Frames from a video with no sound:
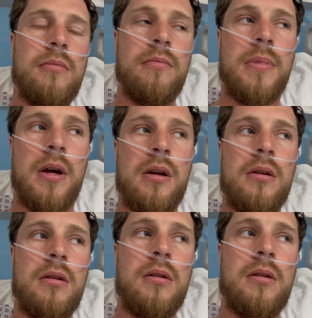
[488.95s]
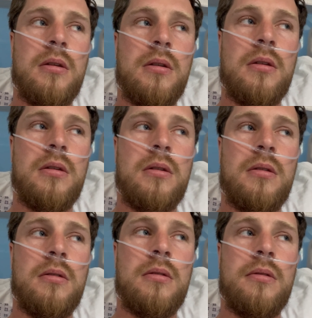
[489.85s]
But,
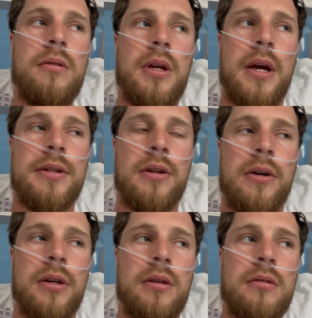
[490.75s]
yeah, it's like,